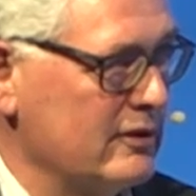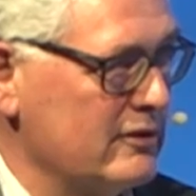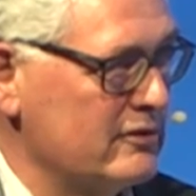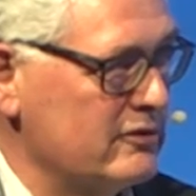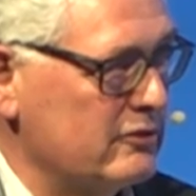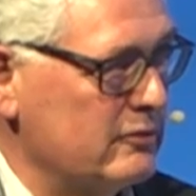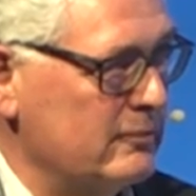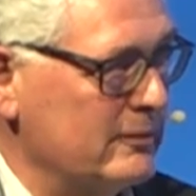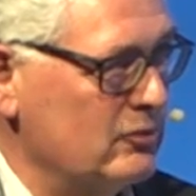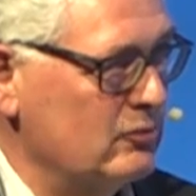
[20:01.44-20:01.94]

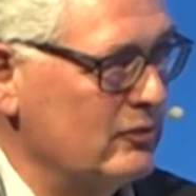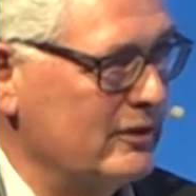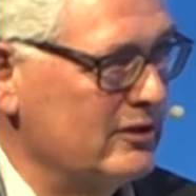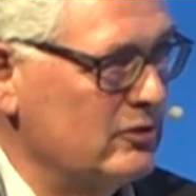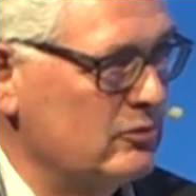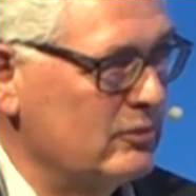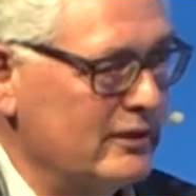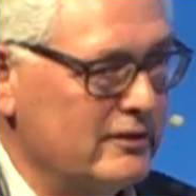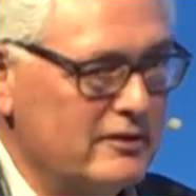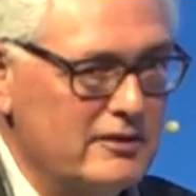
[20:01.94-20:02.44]
sort of between
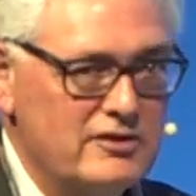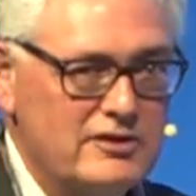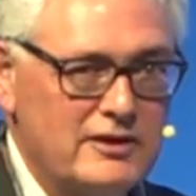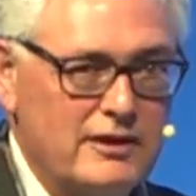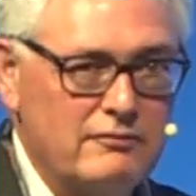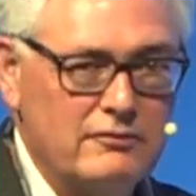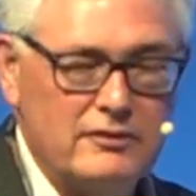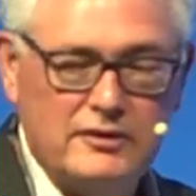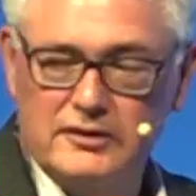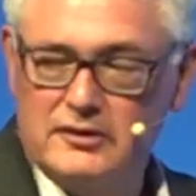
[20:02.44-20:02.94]

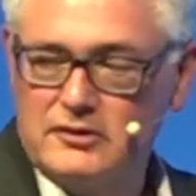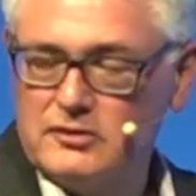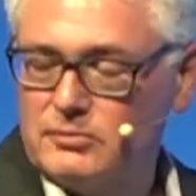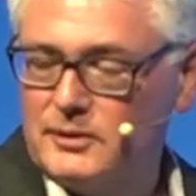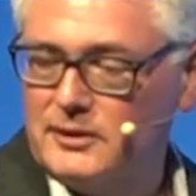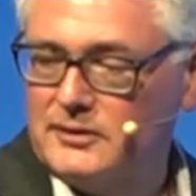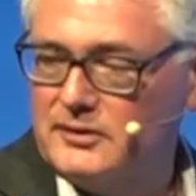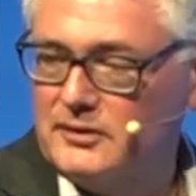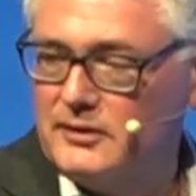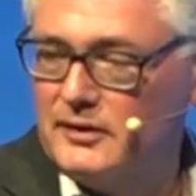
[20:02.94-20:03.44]
2017 and
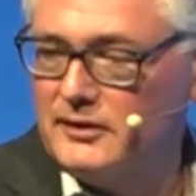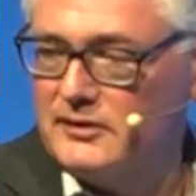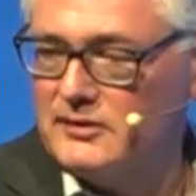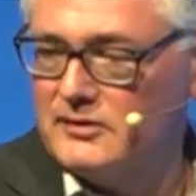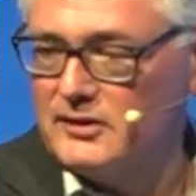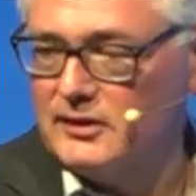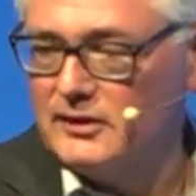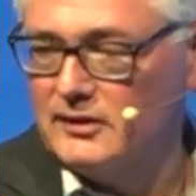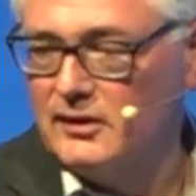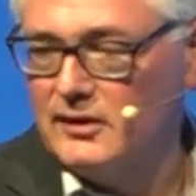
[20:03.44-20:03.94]

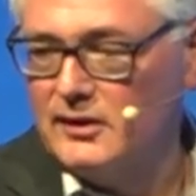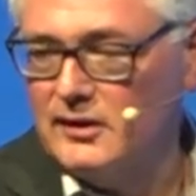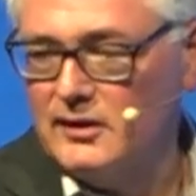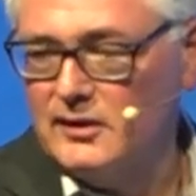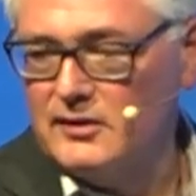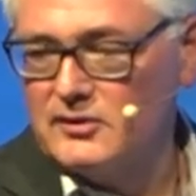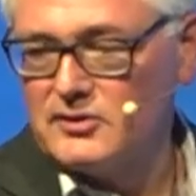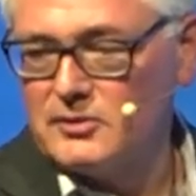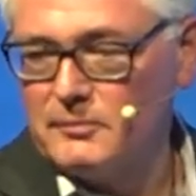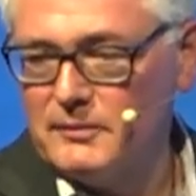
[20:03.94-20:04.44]
2019.
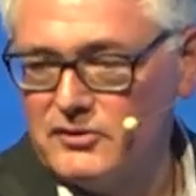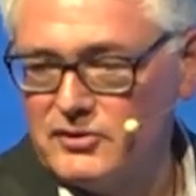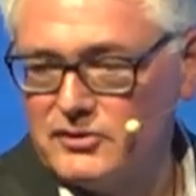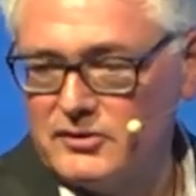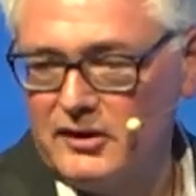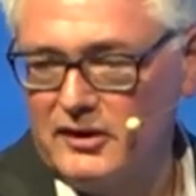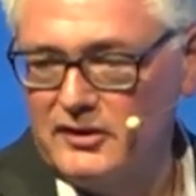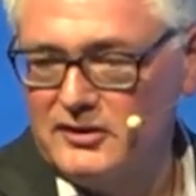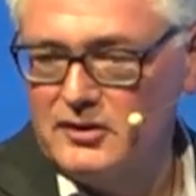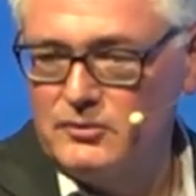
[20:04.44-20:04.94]
So we
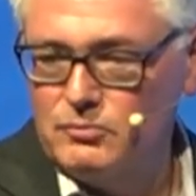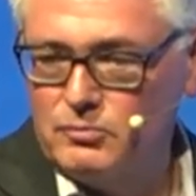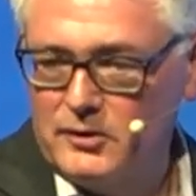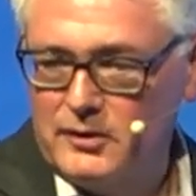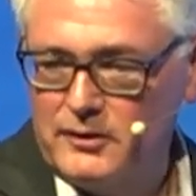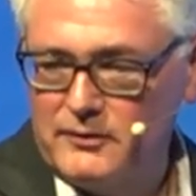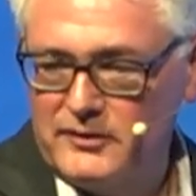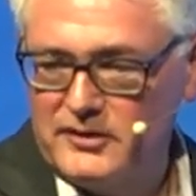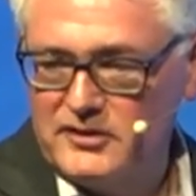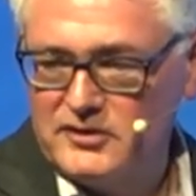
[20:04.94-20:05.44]
started
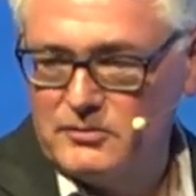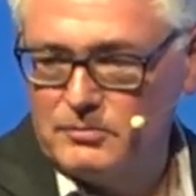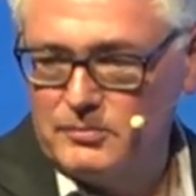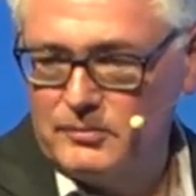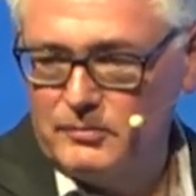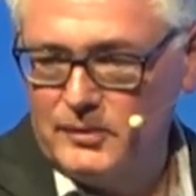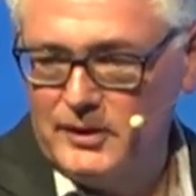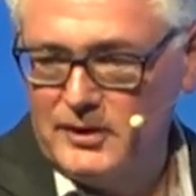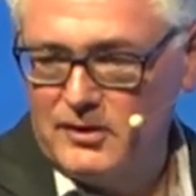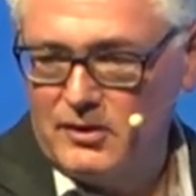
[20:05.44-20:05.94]
work this
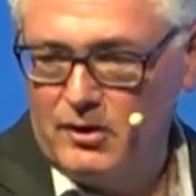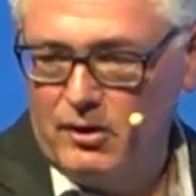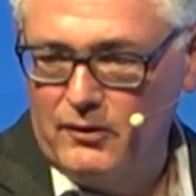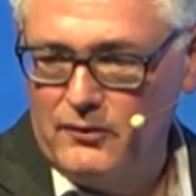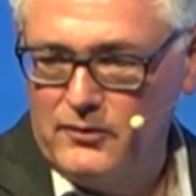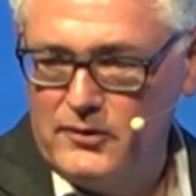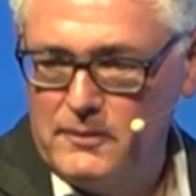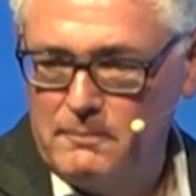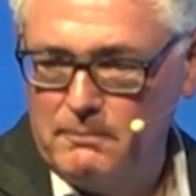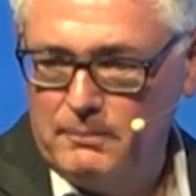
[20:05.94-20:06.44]
week
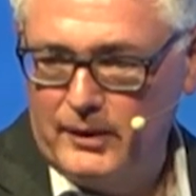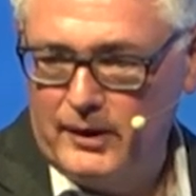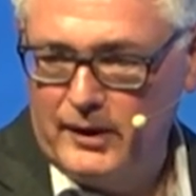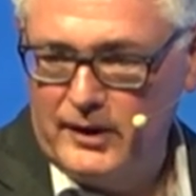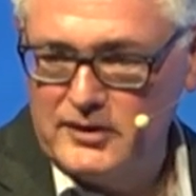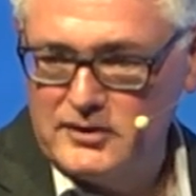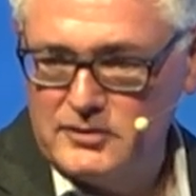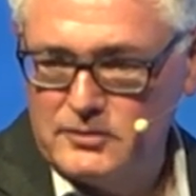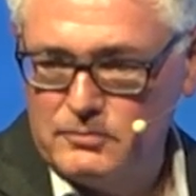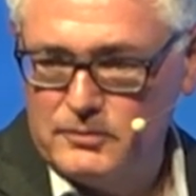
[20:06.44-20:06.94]
on the
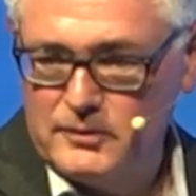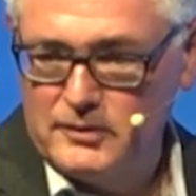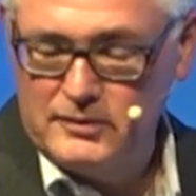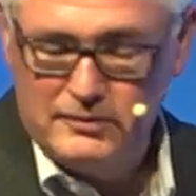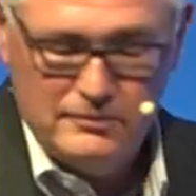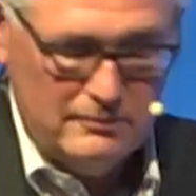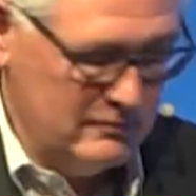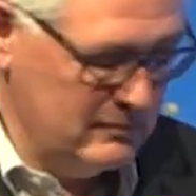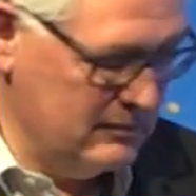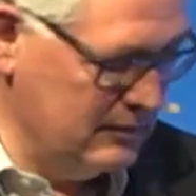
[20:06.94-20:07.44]
PAS with
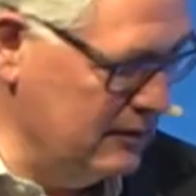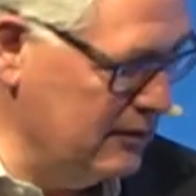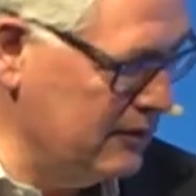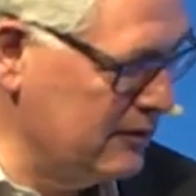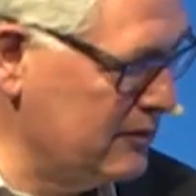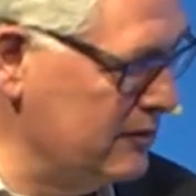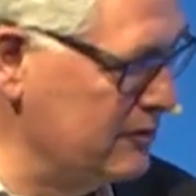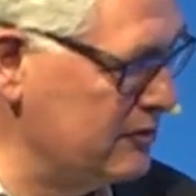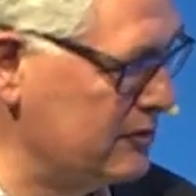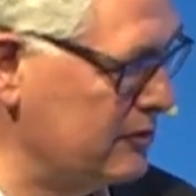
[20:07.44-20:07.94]
another
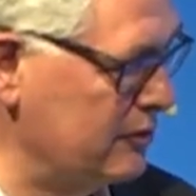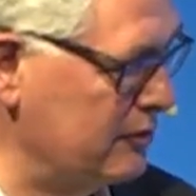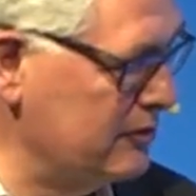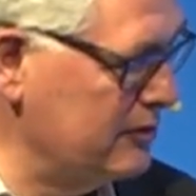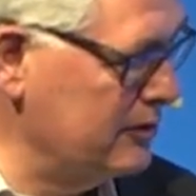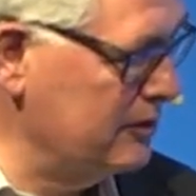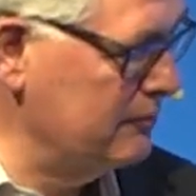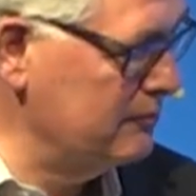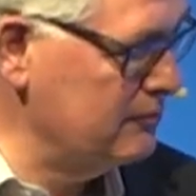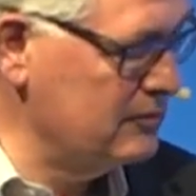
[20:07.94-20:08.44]

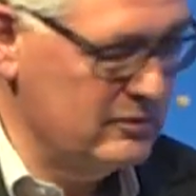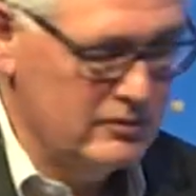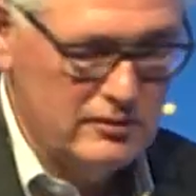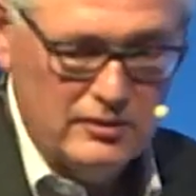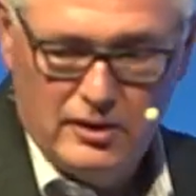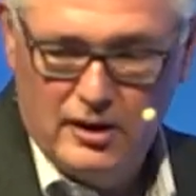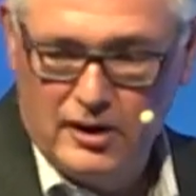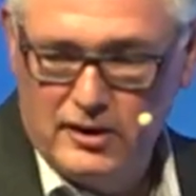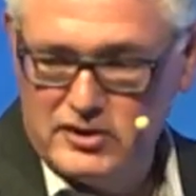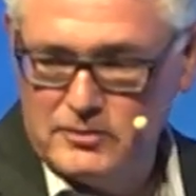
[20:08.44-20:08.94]
consortium
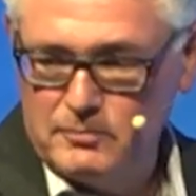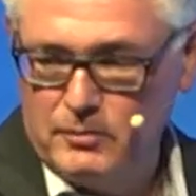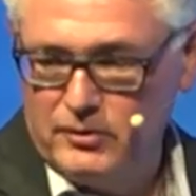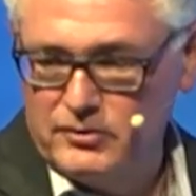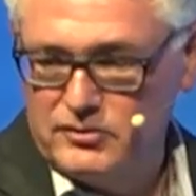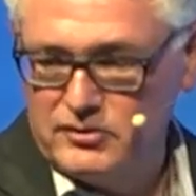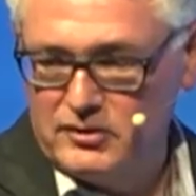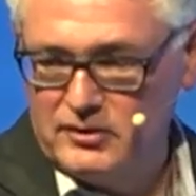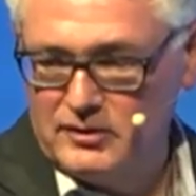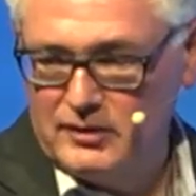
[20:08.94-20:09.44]

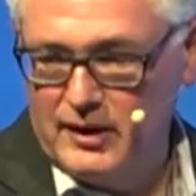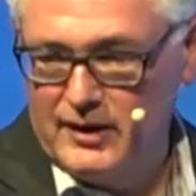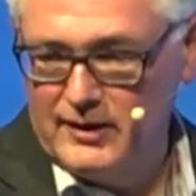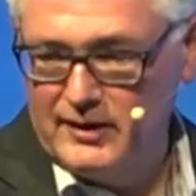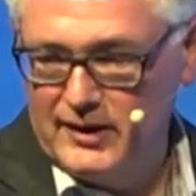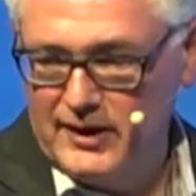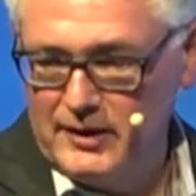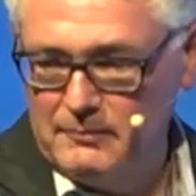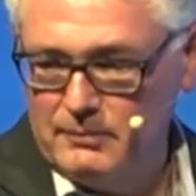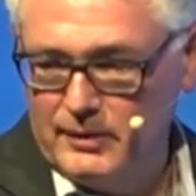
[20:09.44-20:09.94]
sponsored and
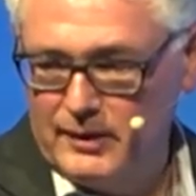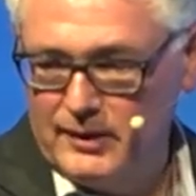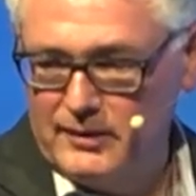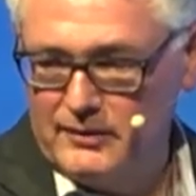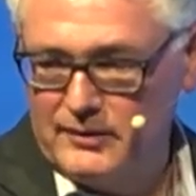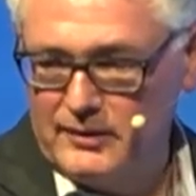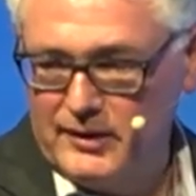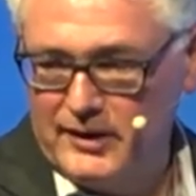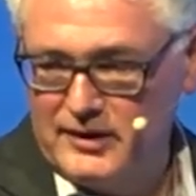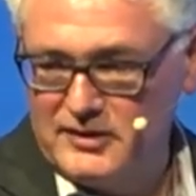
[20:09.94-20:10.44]
led by
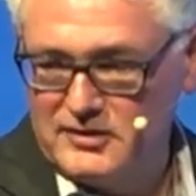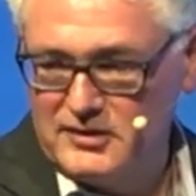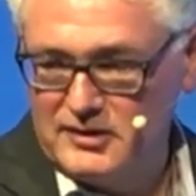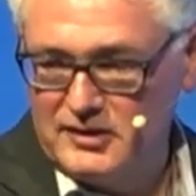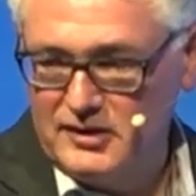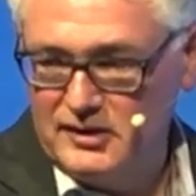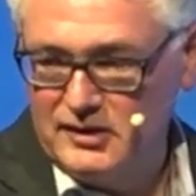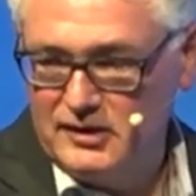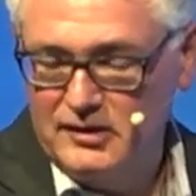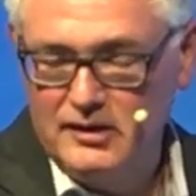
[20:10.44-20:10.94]
the
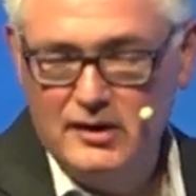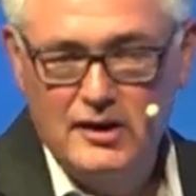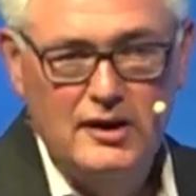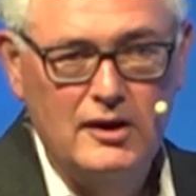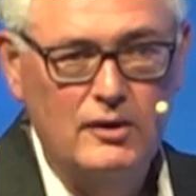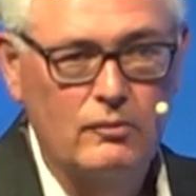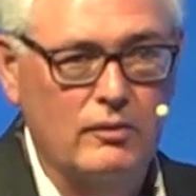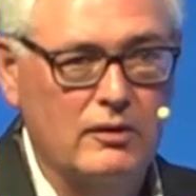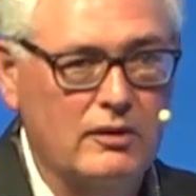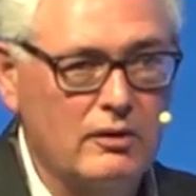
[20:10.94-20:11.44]
ICE
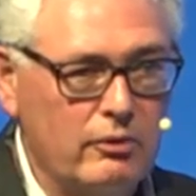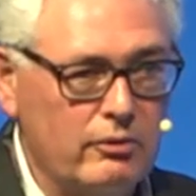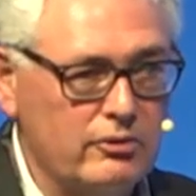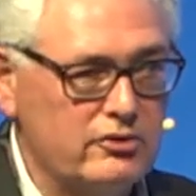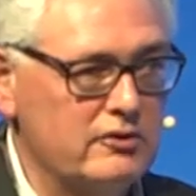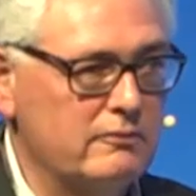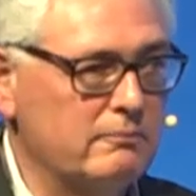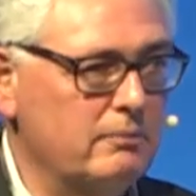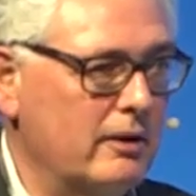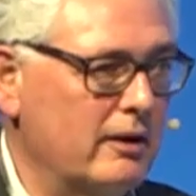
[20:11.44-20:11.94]
with
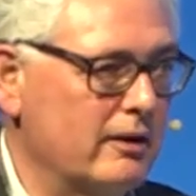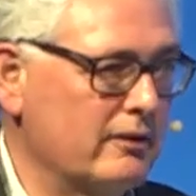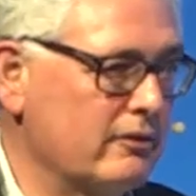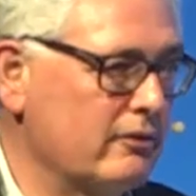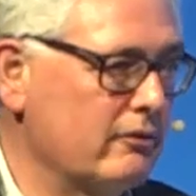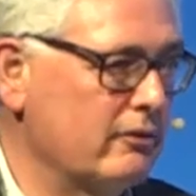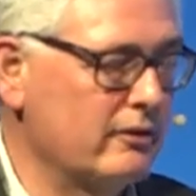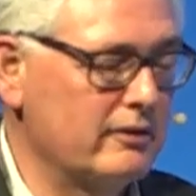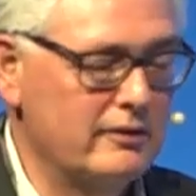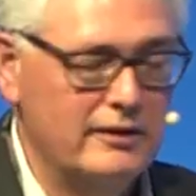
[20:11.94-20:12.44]
lots of partner
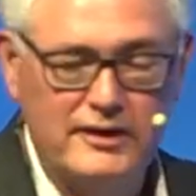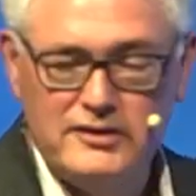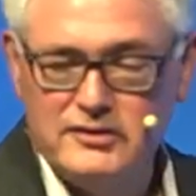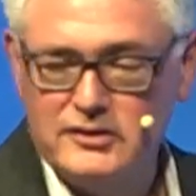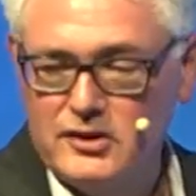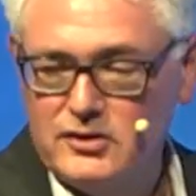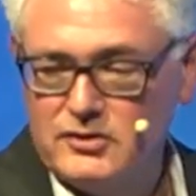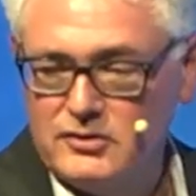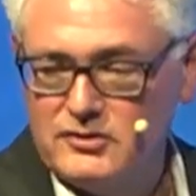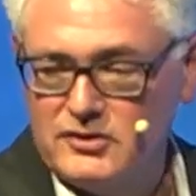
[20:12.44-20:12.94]

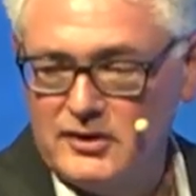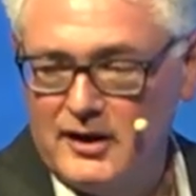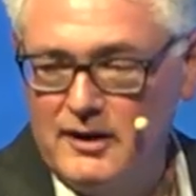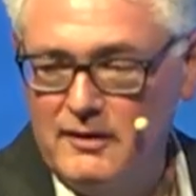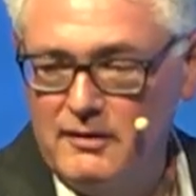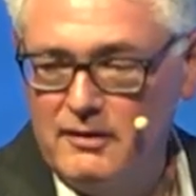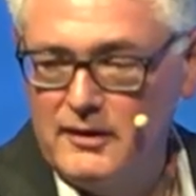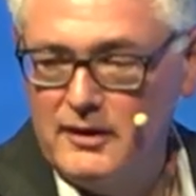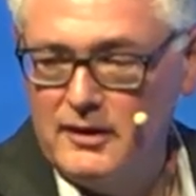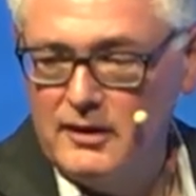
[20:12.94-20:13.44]
organizations
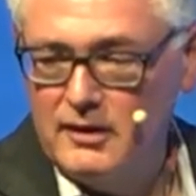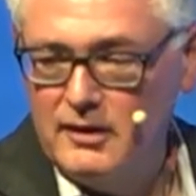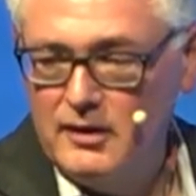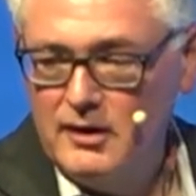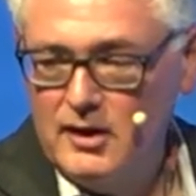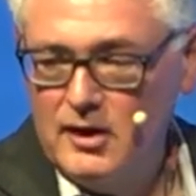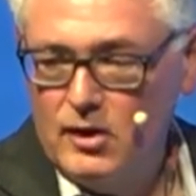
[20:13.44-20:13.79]
in there.